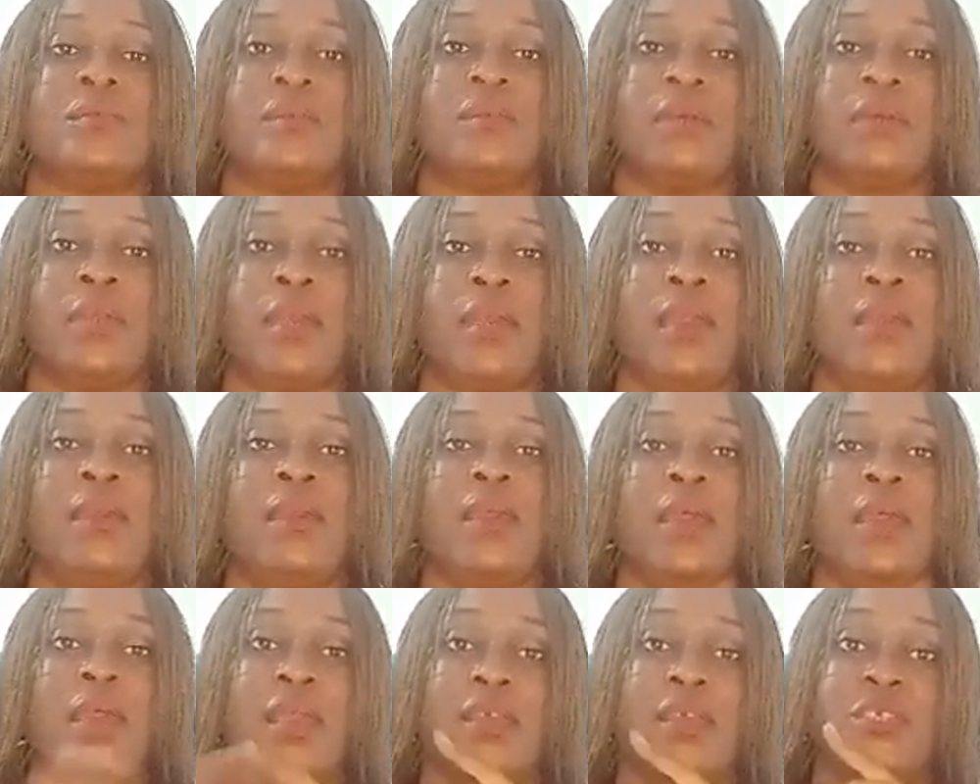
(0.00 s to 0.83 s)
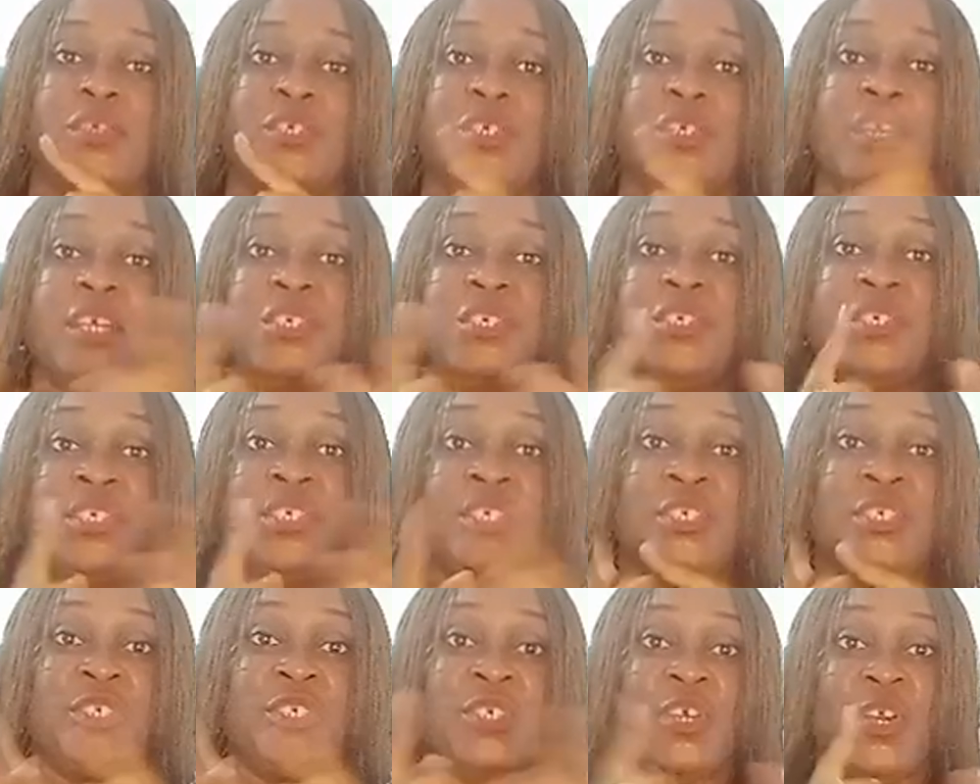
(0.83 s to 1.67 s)
Okay, it
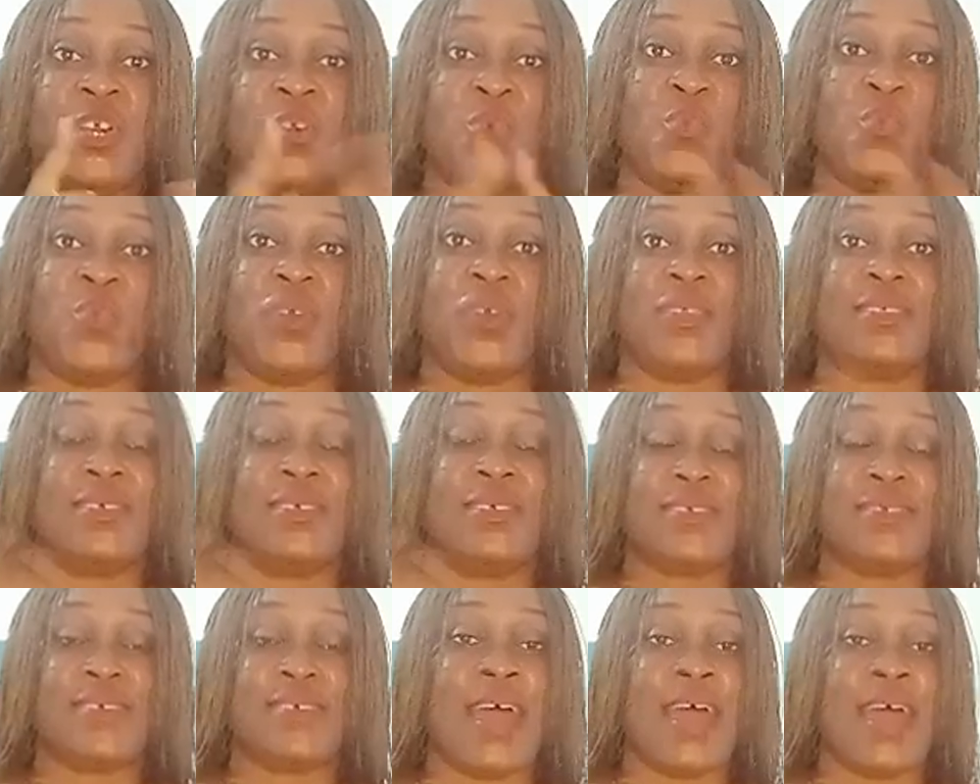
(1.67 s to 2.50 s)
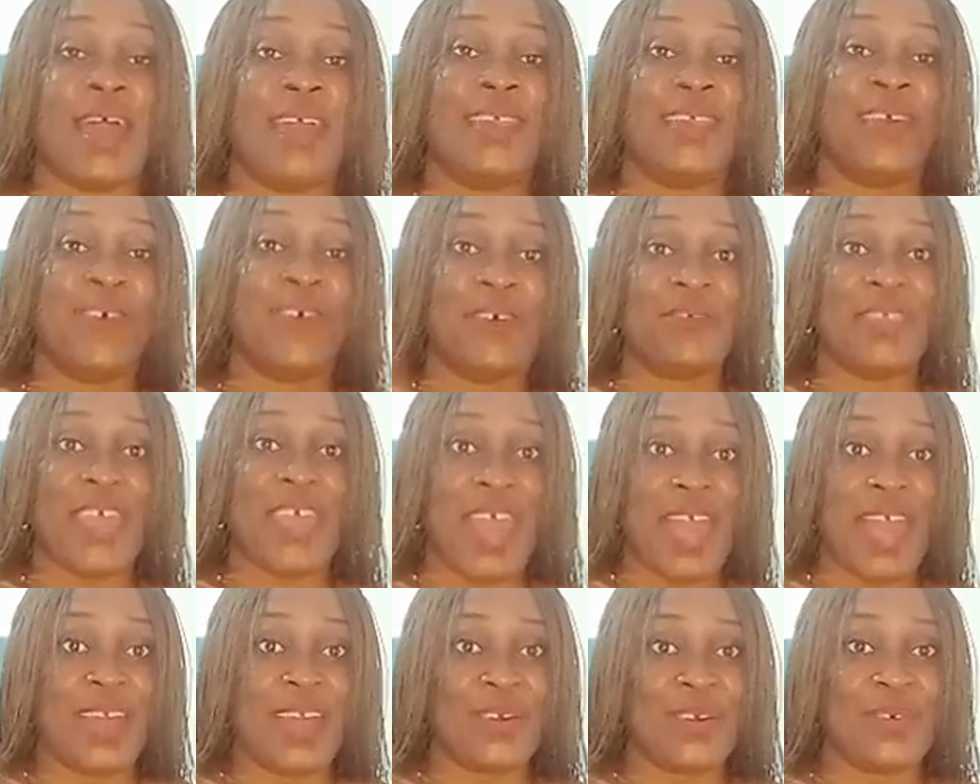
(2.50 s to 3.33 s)
changes with the side of
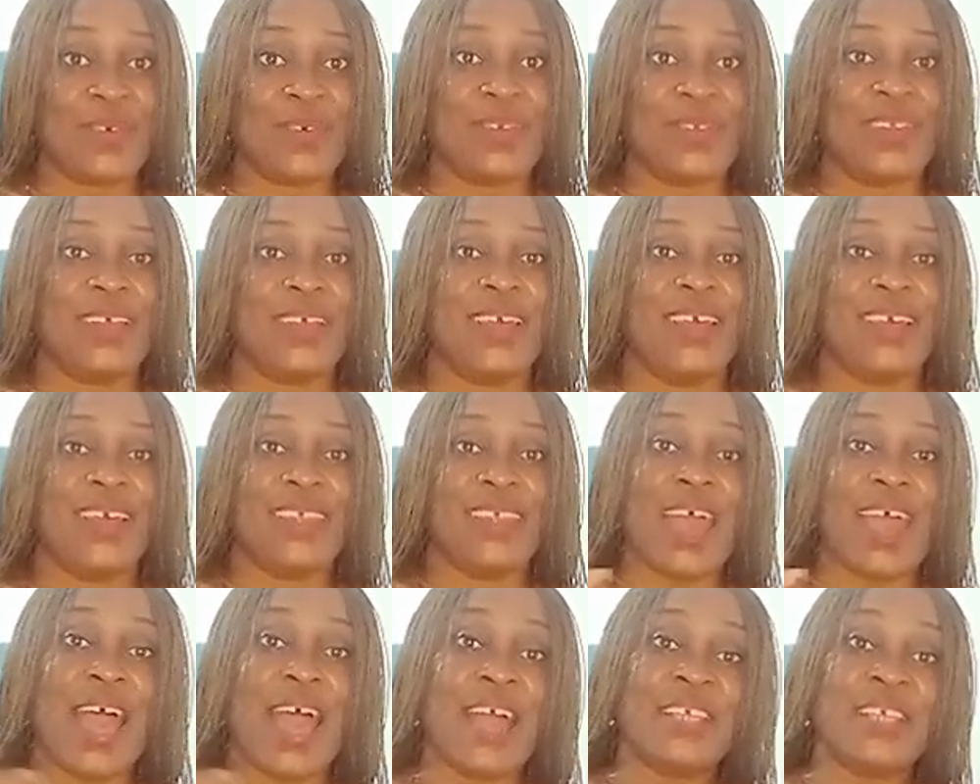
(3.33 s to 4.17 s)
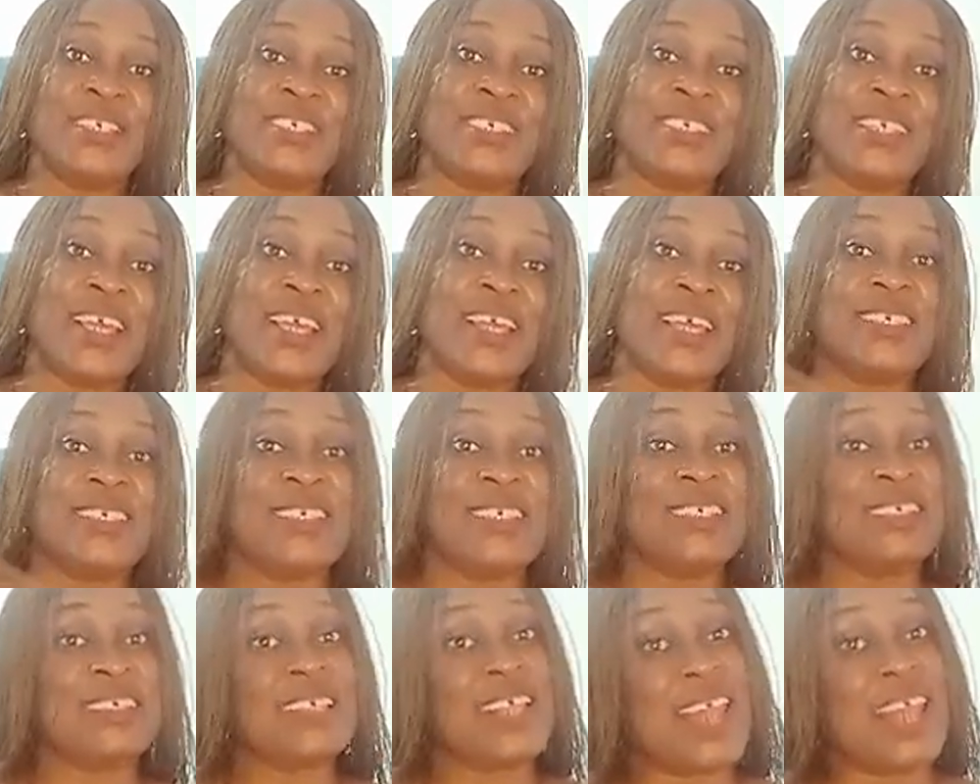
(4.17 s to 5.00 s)
the angle. The adjacent
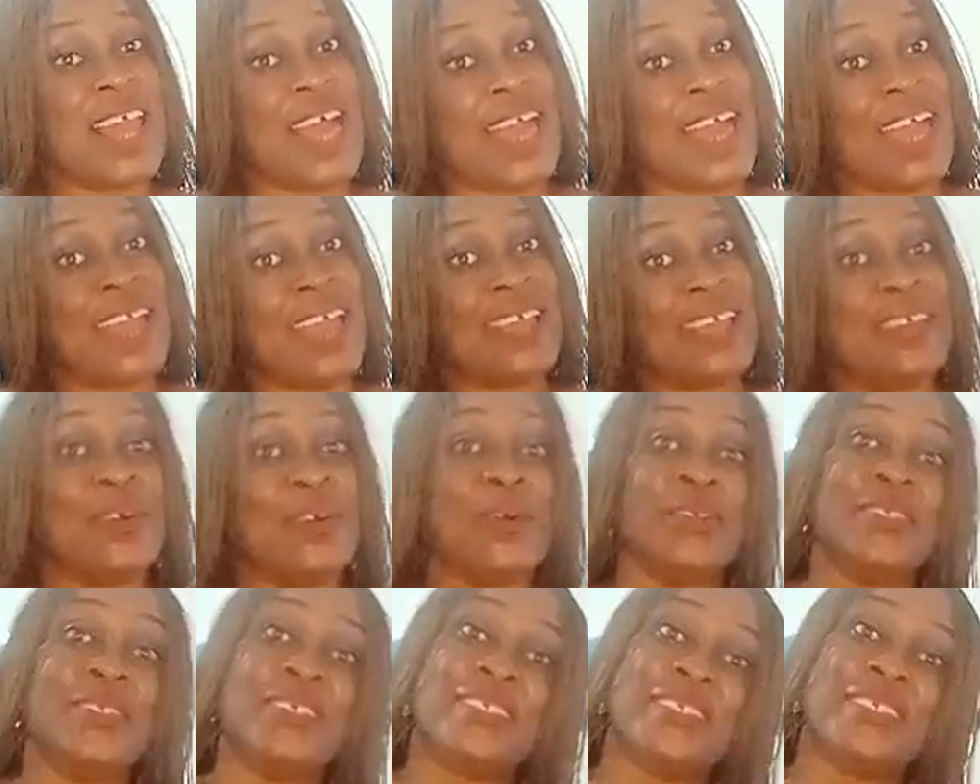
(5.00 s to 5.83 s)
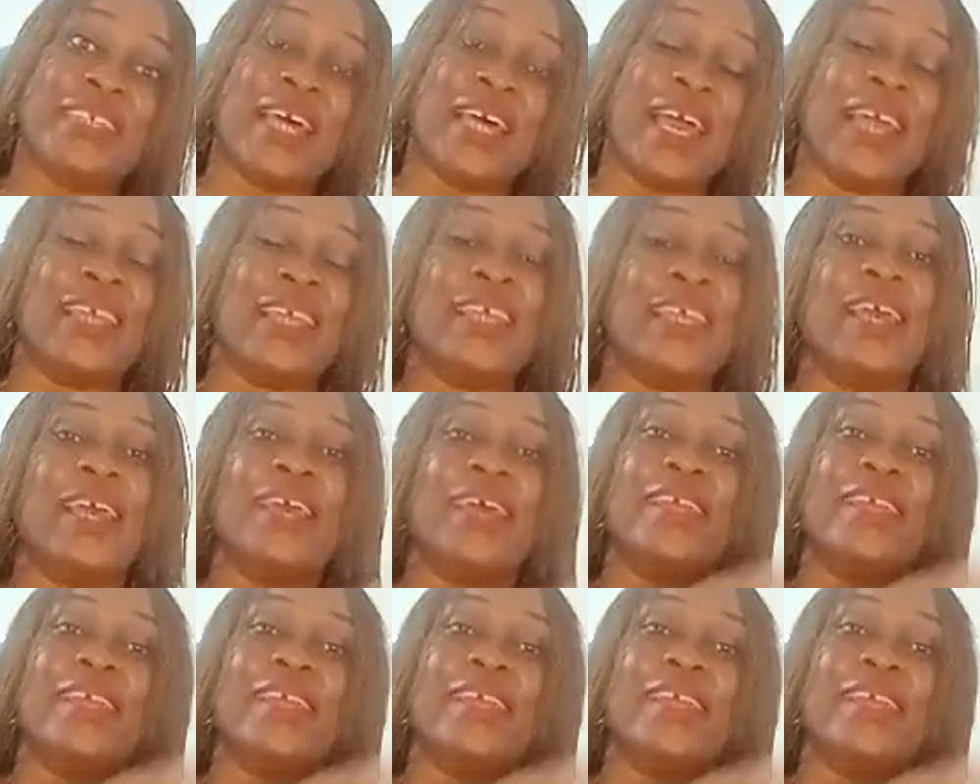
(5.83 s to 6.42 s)
is the line or the side